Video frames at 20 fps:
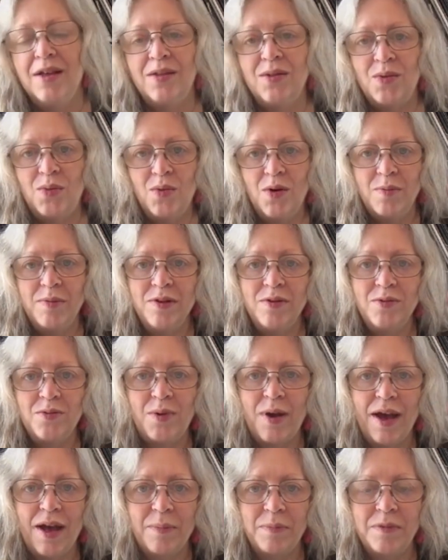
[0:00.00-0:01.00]
The woman
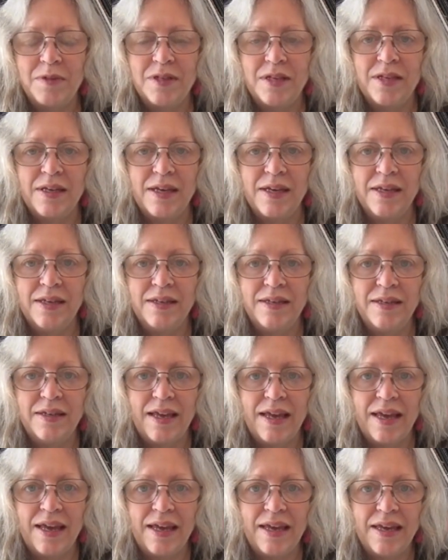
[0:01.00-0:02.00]
wrapped
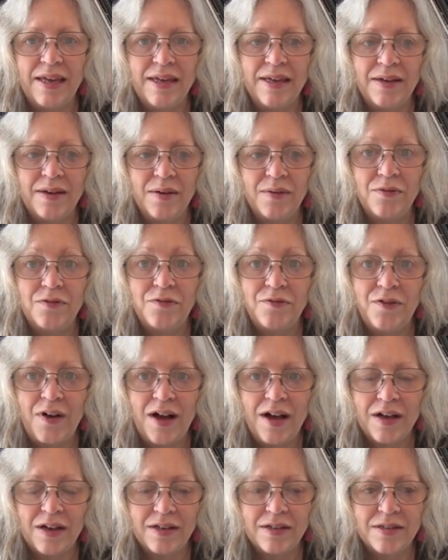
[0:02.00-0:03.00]
in a
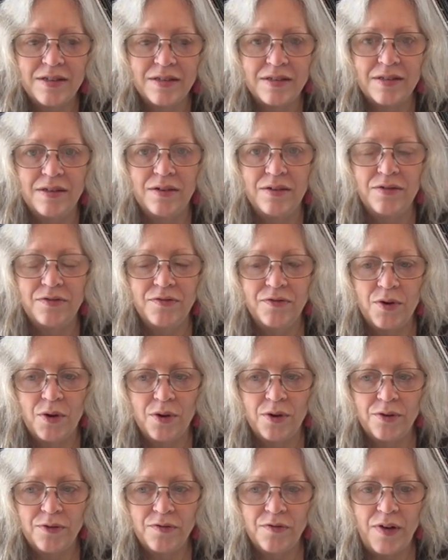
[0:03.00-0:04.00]
fox
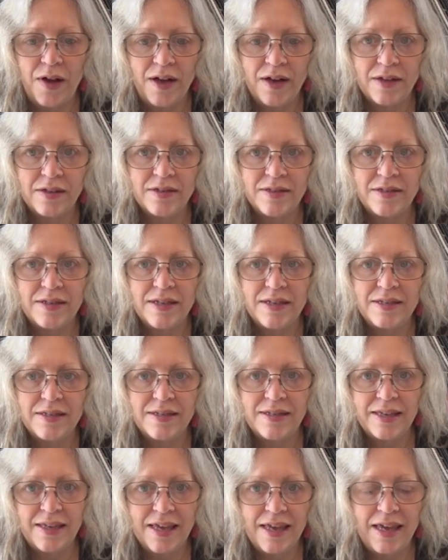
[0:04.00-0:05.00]
fur. Fox is
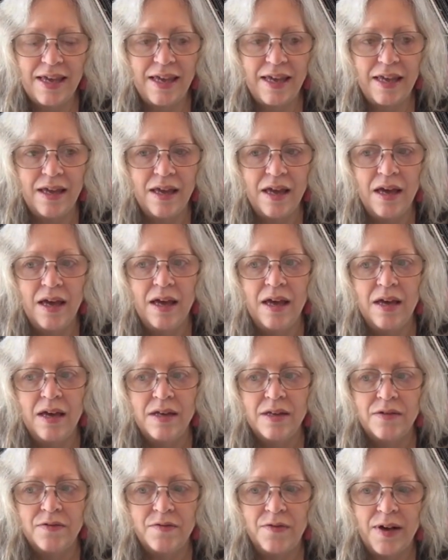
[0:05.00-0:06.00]
the key.
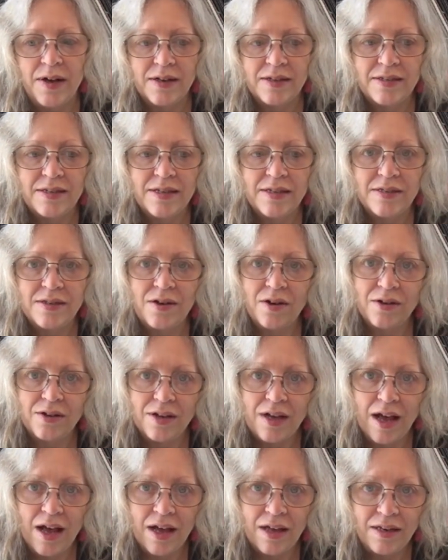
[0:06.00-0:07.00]
Foxes are
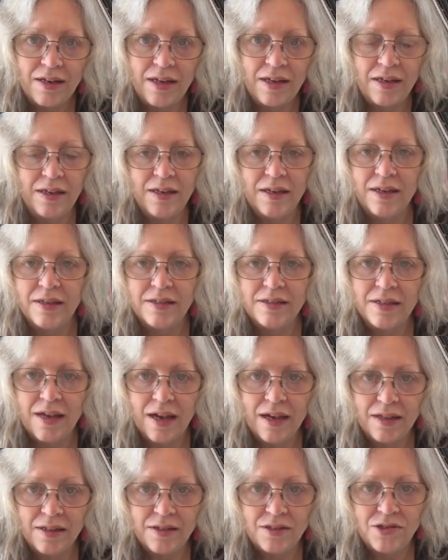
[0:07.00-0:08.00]
cunning,
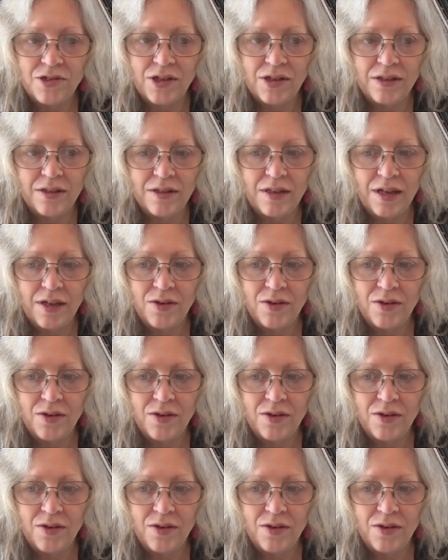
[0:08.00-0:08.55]
intelligent. They